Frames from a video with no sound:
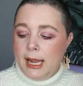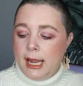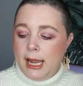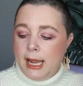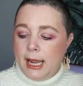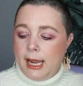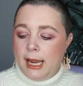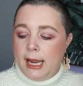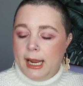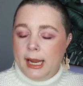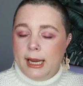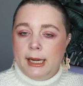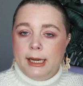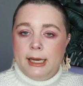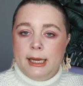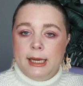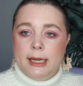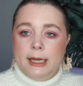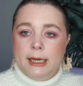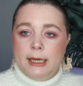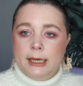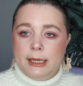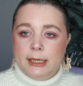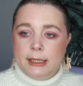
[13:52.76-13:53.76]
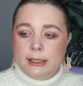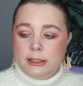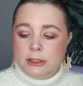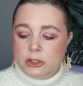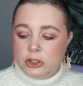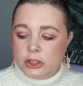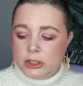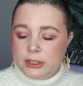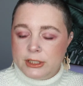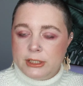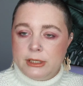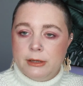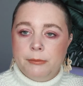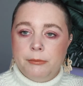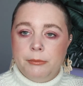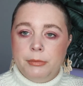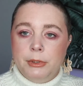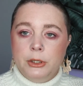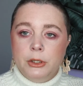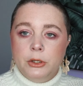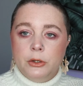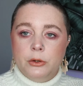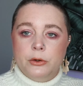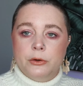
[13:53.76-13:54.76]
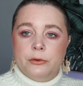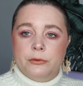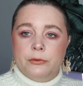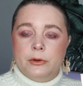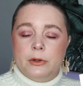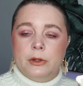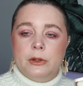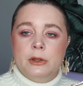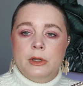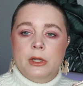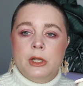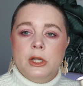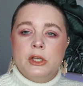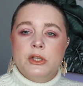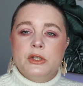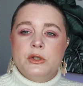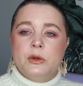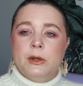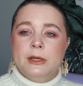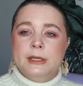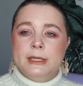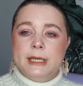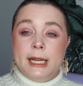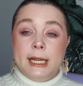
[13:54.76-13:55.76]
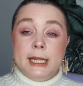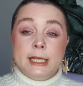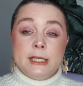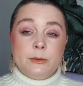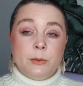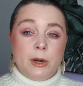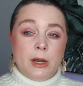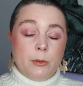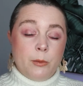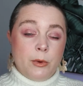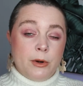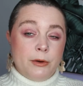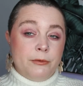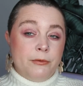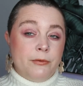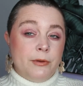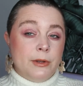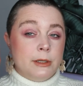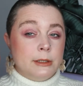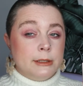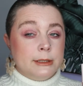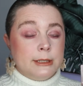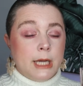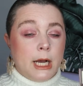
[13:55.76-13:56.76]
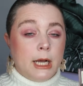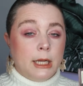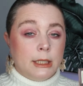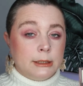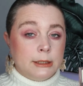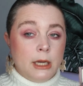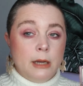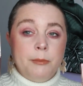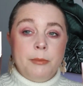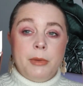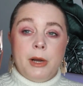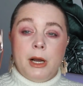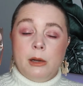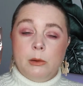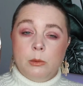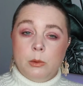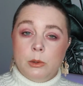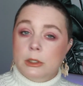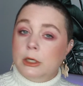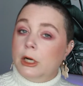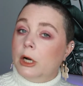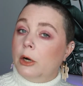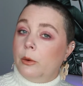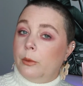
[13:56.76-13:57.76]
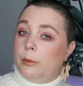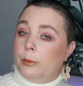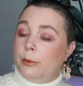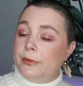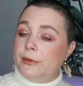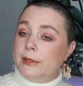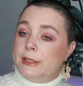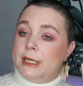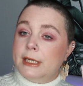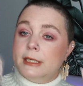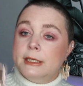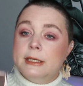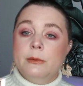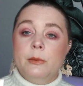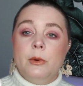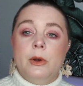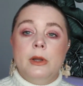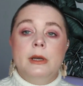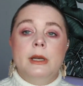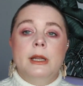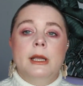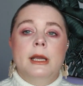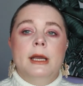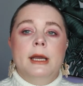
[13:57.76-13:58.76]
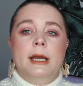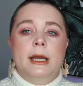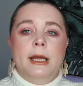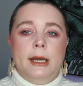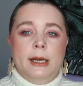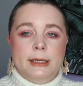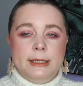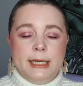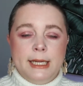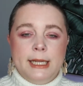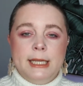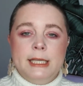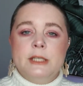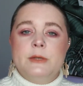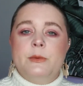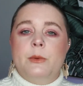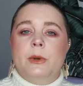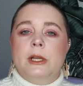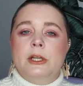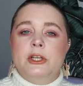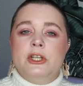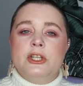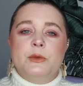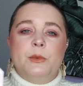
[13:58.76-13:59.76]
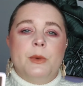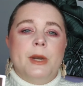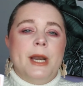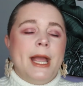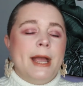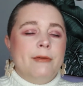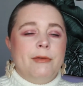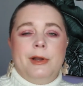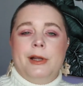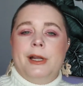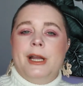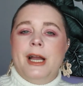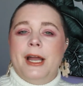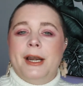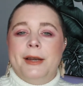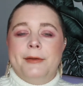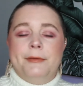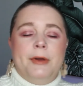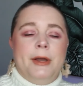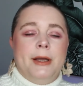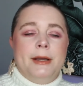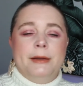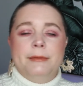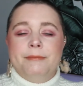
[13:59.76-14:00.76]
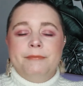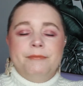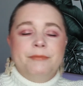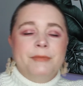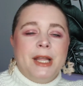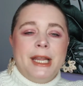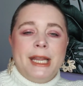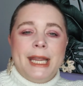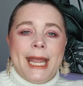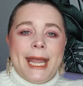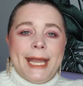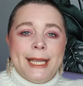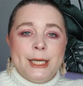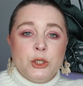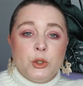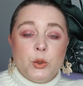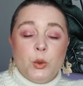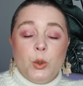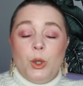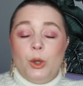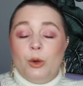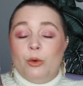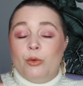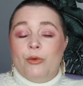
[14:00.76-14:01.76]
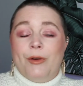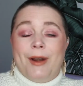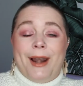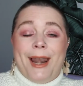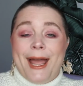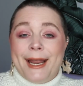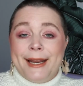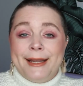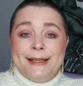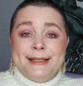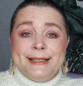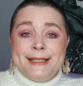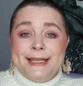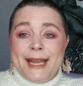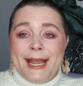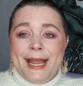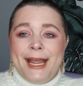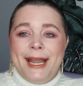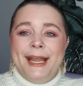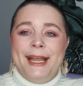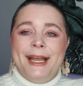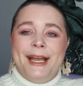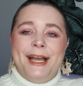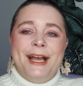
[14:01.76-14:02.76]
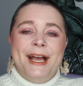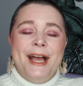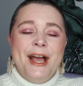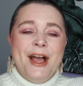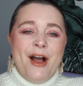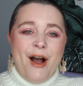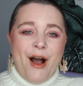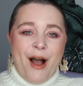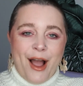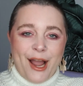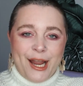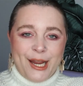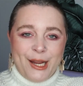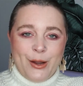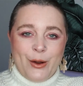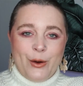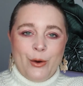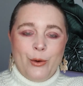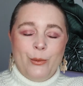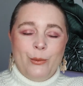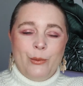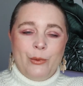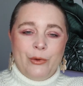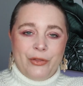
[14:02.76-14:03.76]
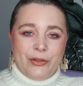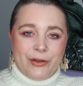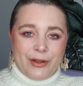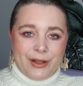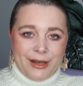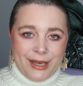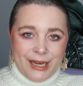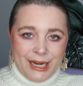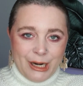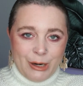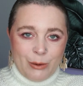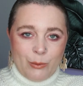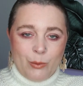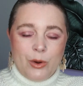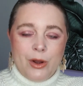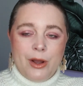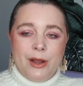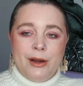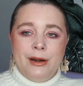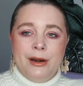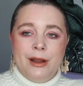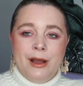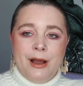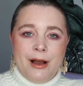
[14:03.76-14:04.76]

And it is just beautiful. So on days when I want to feel dolled up, I will go in with the tinted one. And on days when I just want to have a kind of a casual, relaxed day, I go in with the clear one.